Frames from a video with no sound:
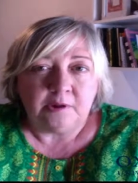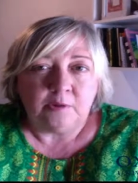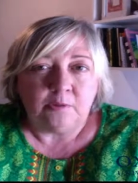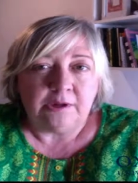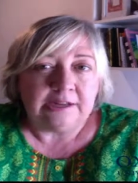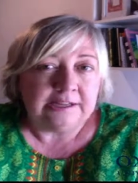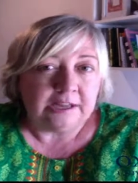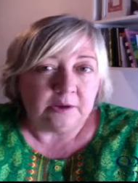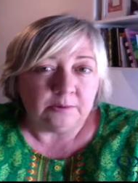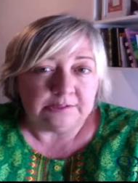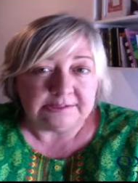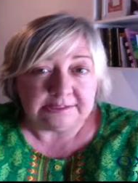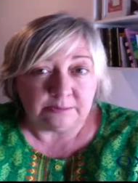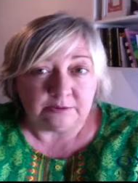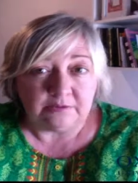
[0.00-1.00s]
We'll hear
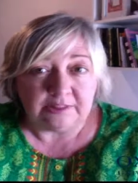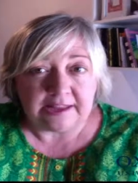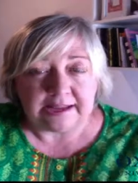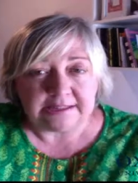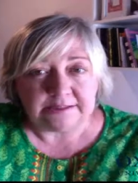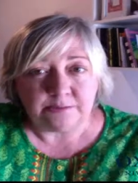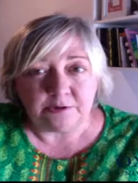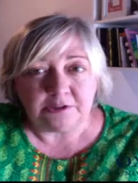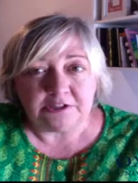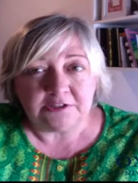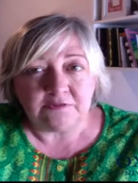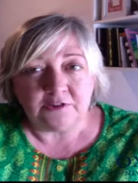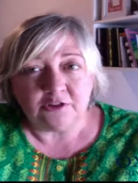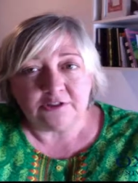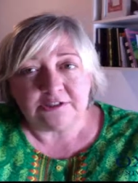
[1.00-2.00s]
what some of the experts
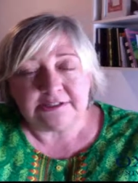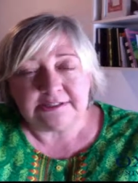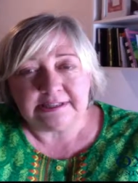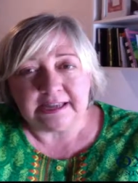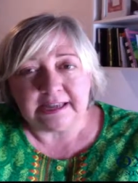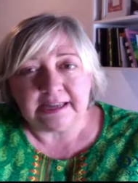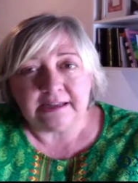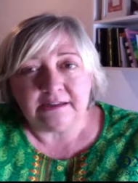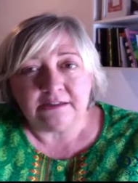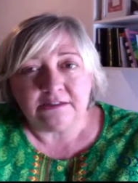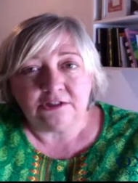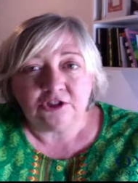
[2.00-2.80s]
have got to say,